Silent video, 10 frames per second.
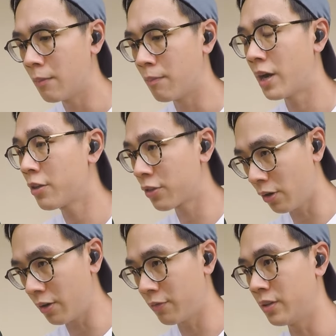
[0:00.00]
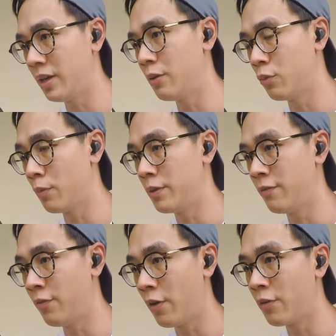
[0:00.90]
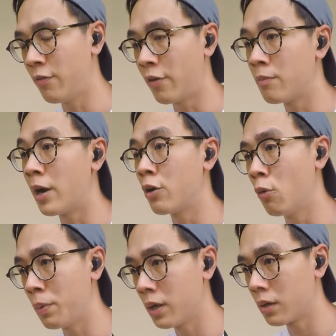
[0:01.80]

thought for that will be very, very myopic.